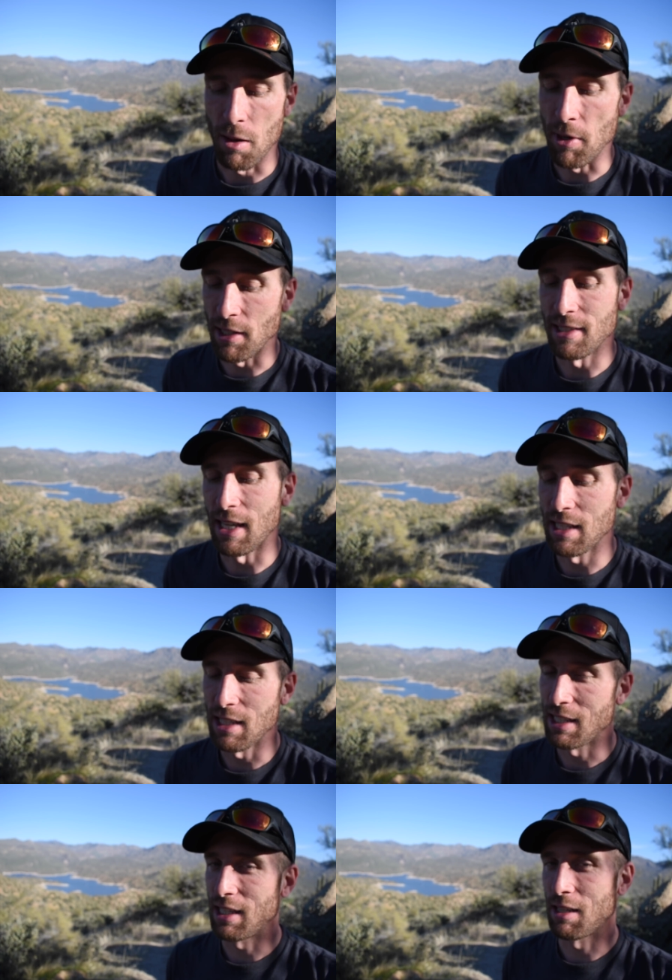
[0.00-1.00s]
I'm not
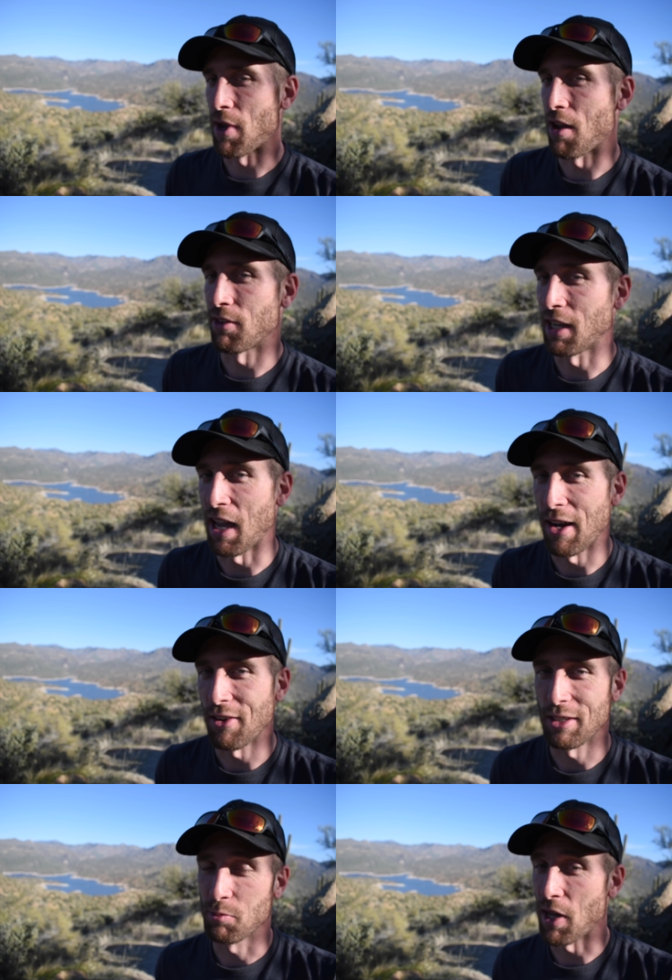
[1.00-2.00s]
saying the Mavic
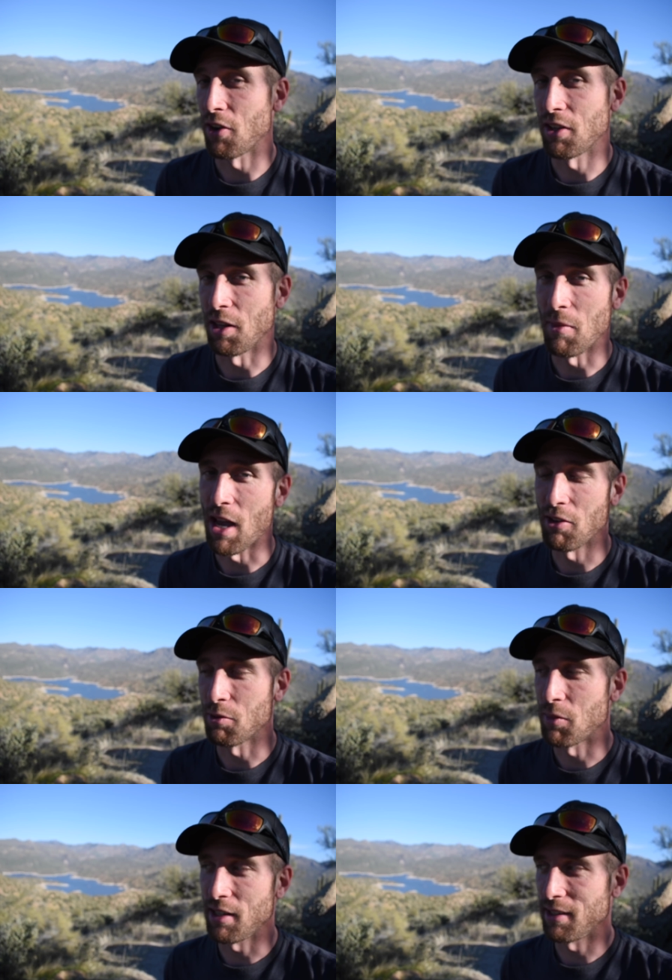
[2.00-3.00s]
Air is better than the
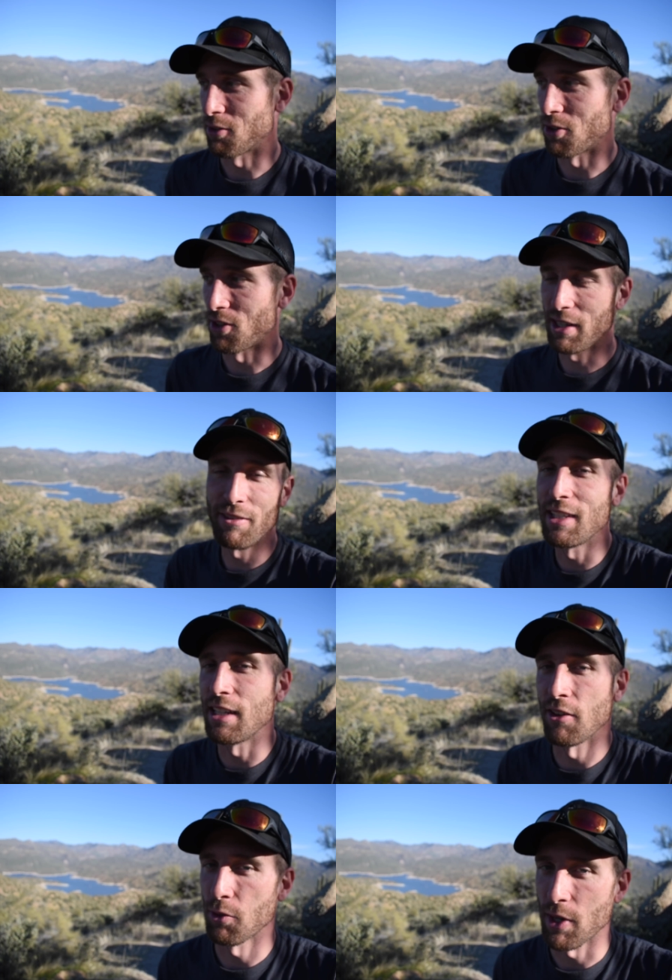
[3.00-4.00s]
Mavic Mini or even
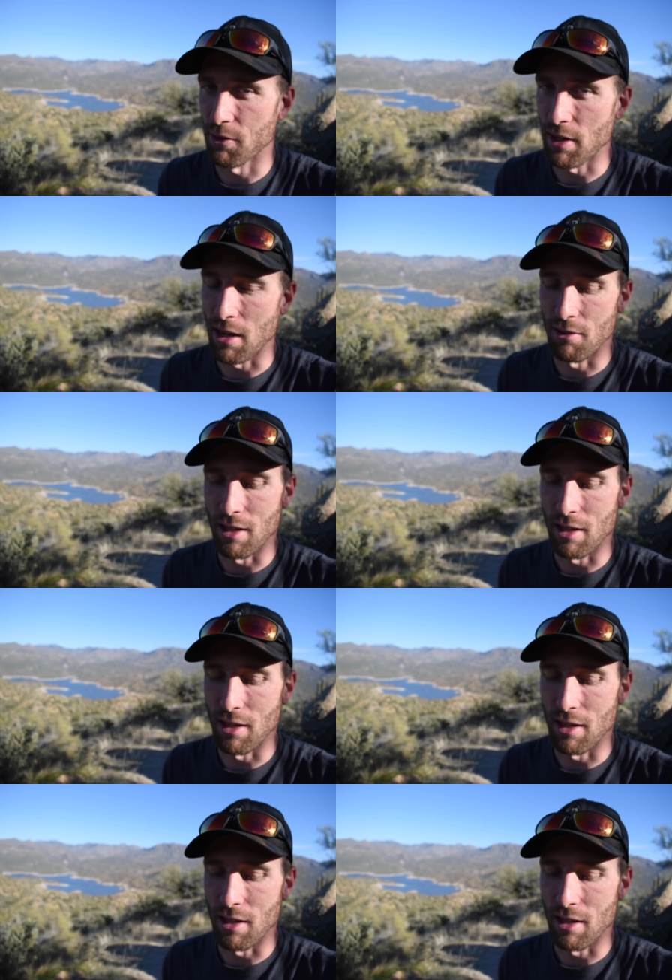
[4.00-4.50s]
the other way around.